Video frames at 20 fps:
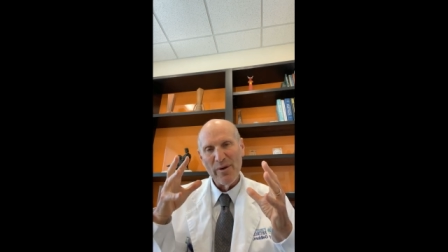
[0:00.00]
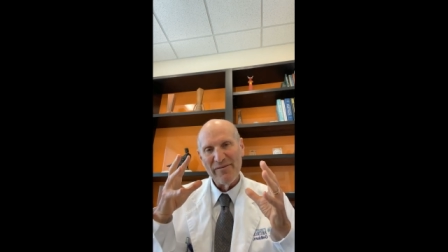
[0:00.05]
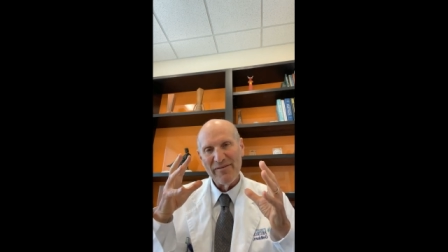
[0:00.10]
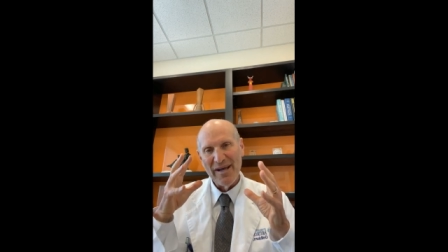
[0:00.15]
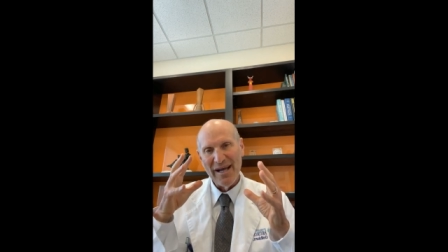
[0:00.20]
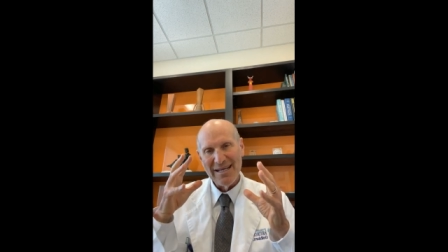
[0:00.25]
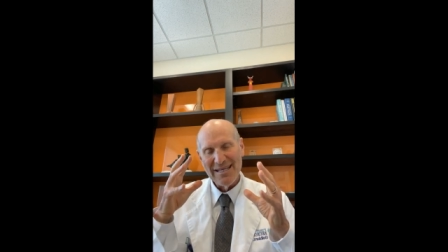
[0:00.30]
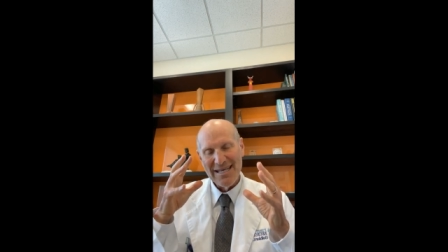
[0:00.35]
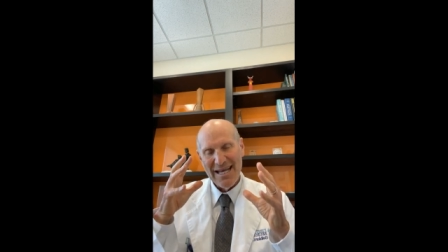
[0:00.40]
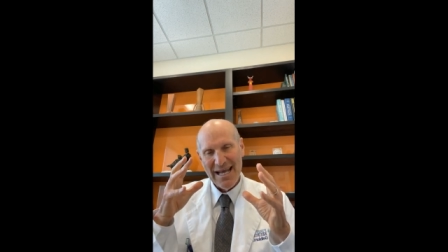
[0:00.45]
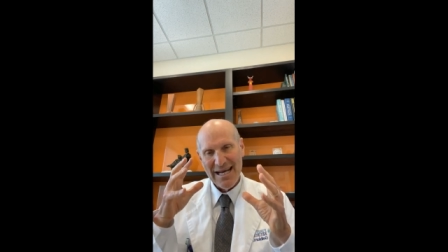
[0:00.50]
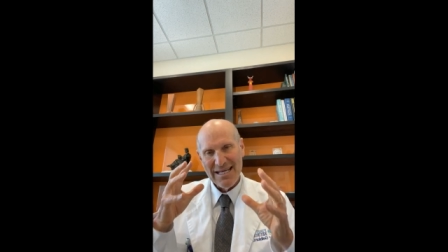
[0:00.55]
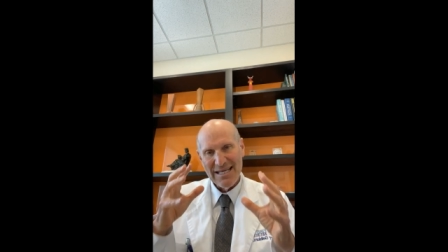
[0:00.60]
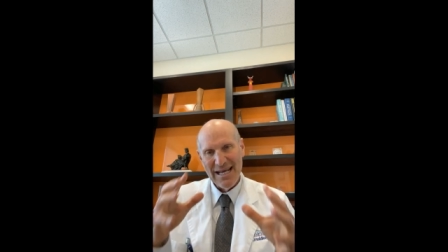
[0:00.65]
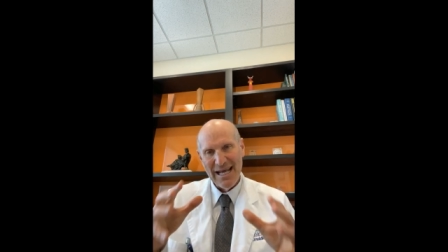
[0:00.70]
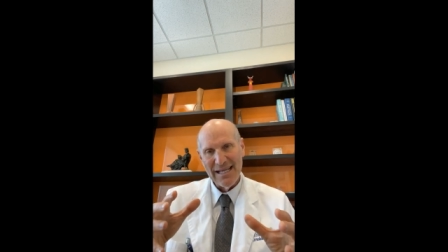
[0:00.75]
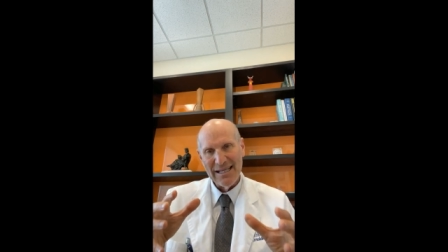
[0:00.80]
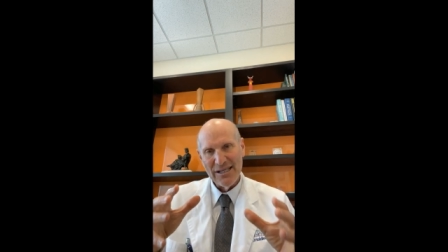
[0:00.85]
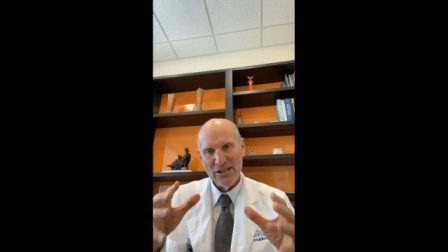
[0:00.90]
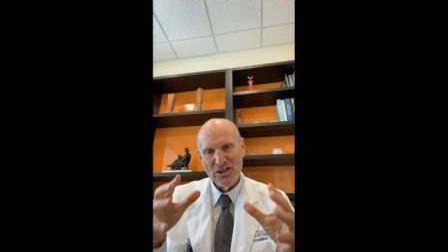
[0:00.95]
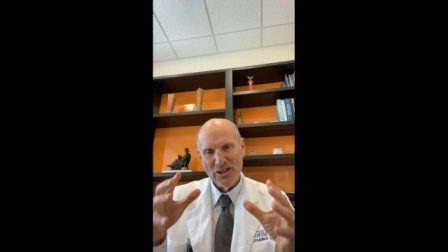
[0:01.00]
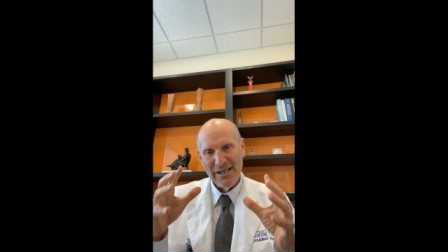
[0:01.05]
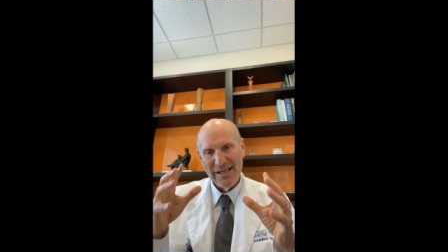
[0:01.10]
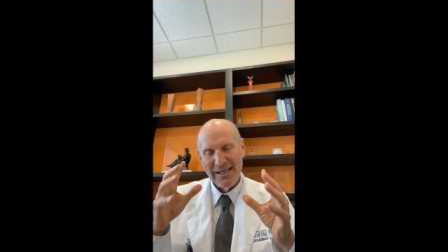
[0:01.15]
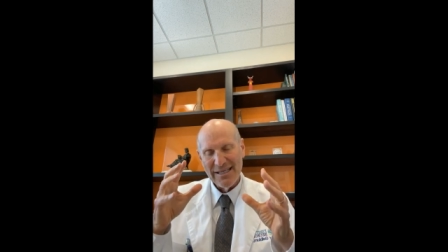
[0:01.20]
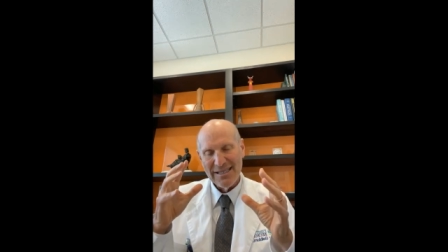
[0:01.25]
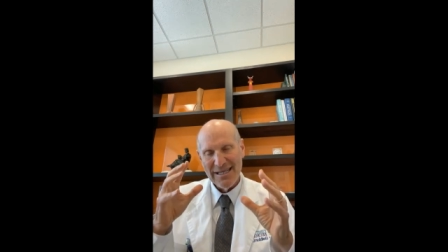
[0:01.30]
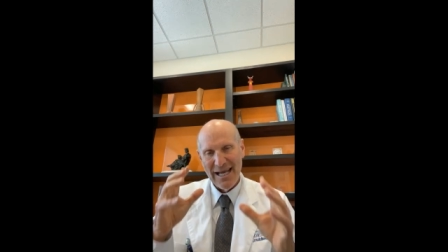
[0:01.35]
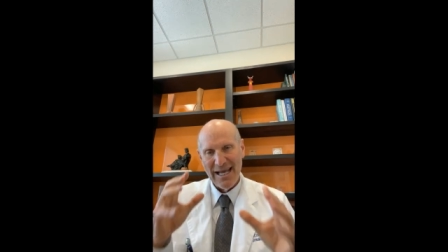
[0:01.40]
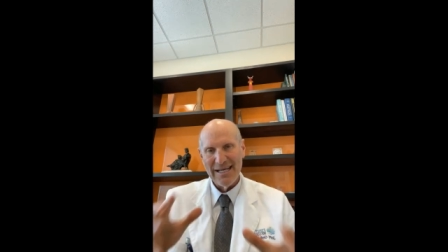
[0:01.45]
we've got
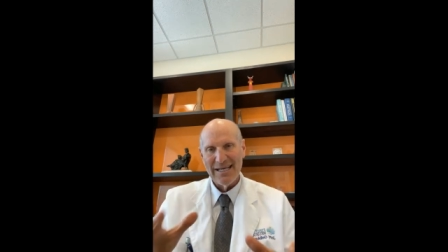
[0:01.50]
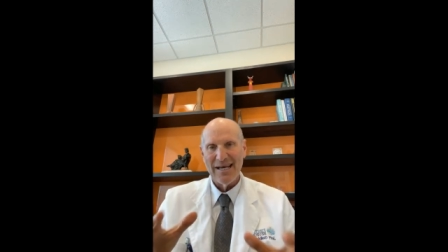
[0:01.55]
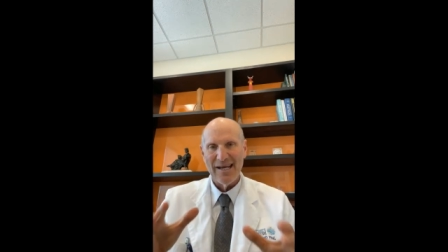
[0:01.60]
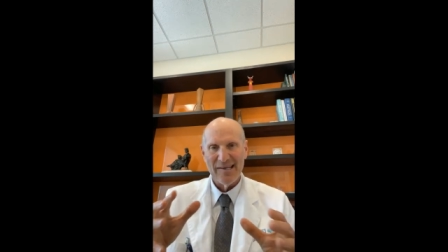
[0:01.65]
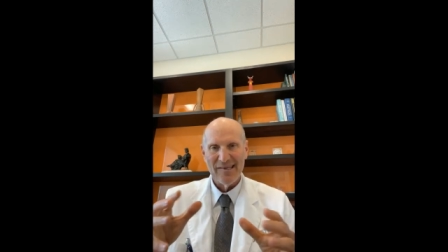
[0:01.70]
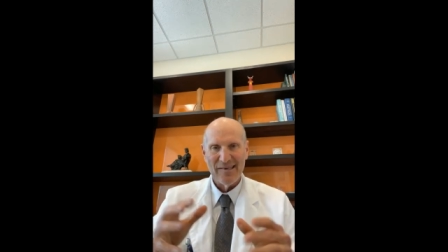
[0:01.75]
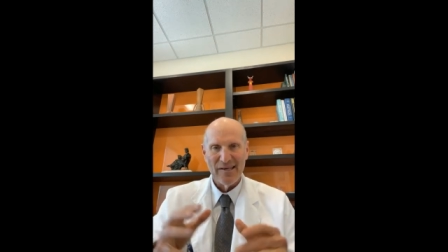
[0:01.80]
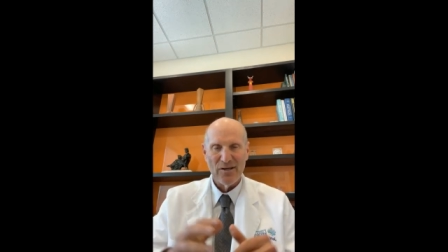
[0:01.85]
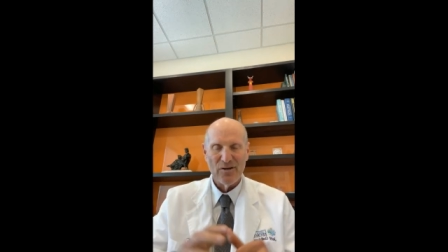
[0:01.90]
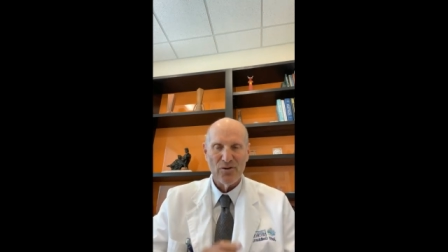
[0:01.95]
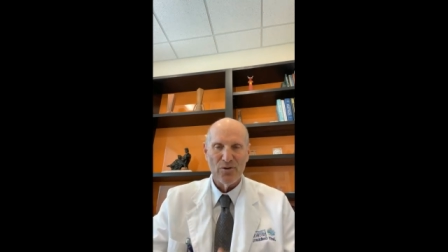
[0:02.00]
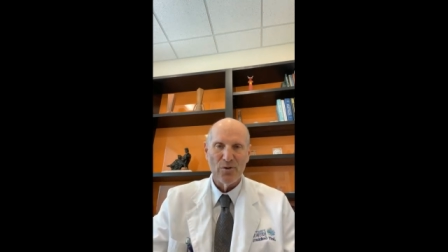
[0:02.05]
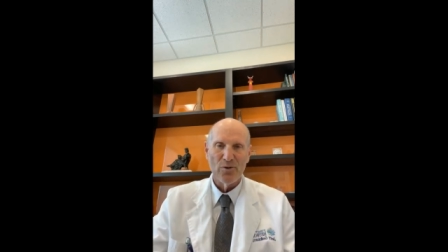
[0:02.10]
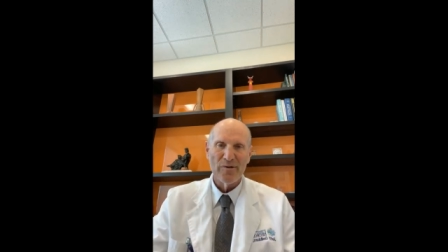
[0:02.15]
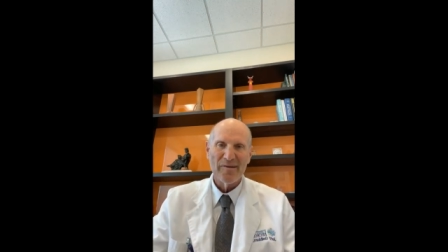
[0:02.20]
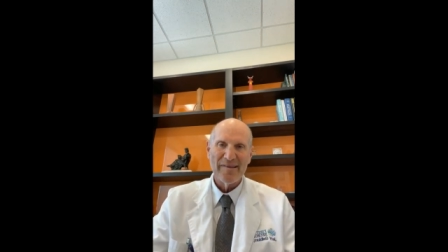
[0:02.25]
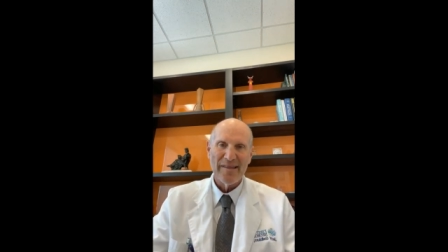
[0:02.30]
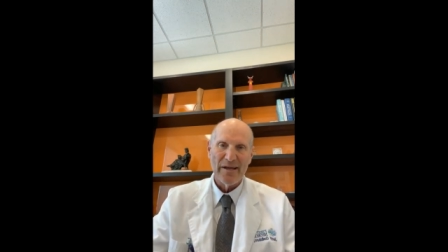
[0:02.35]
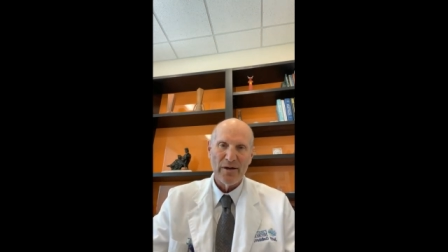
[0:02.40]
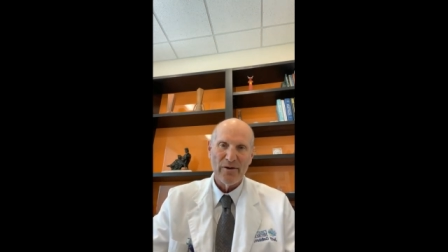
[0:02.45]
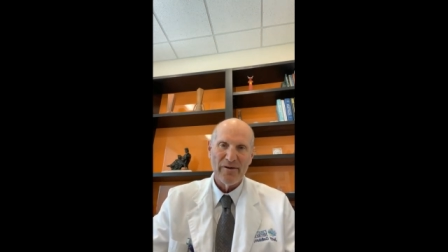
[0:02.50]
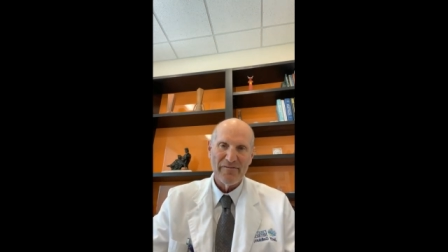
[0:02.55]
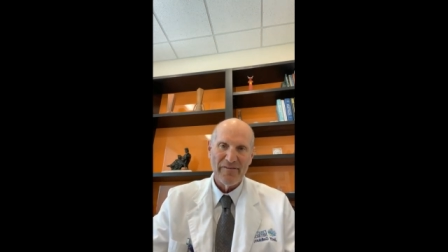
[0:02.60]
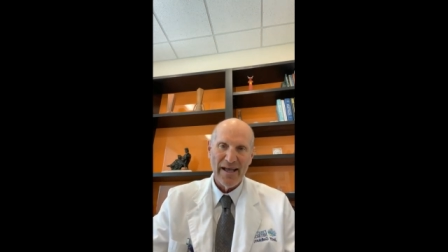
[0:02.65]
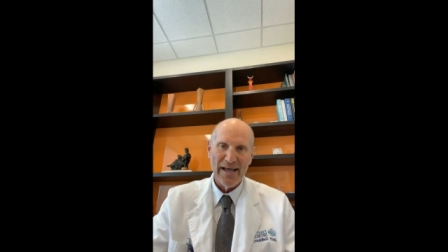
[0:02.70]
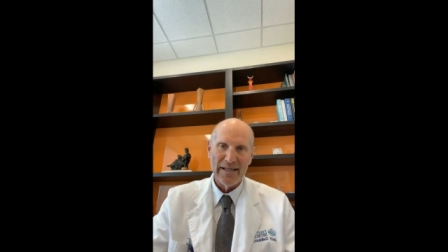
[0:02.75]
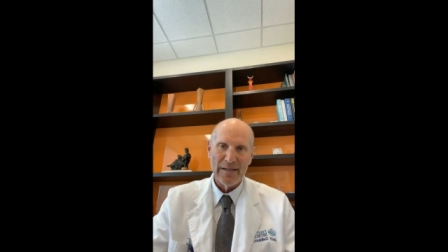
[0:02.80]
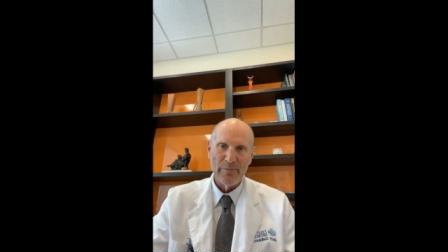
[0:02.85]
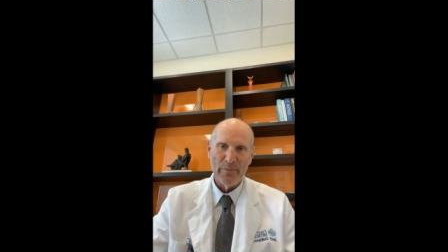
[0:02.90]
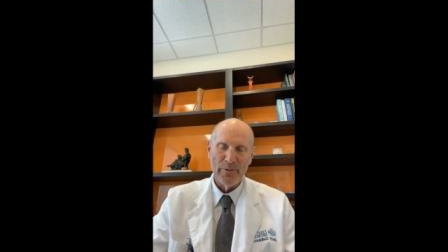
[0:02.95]
technology and diagnostic tools that are
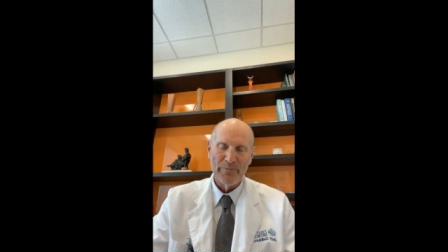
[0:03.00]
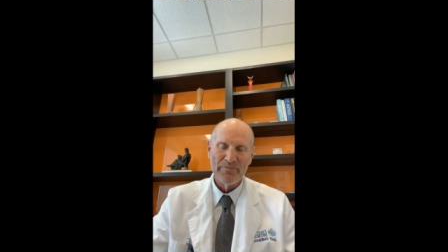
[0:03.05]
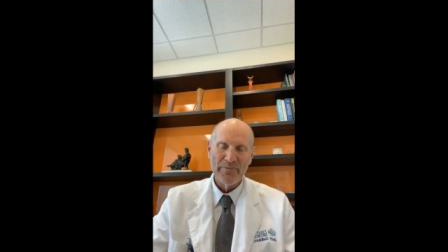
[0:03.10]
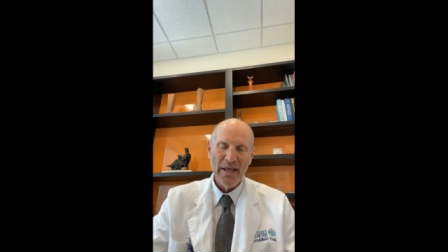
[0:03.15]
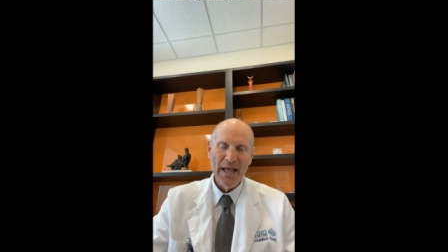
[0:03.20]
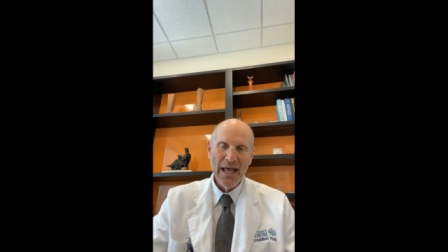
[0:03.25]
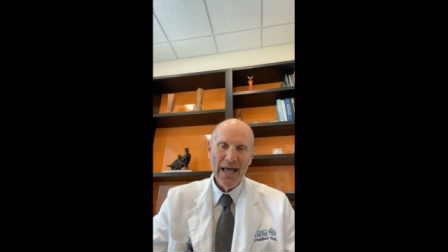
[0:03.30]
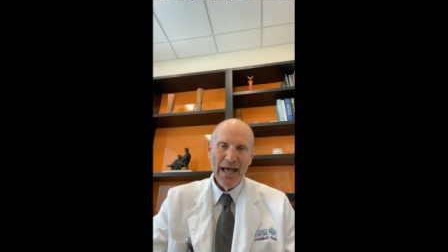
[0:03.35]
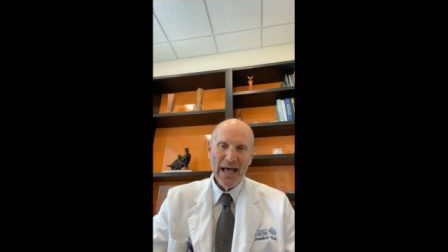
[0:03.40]
available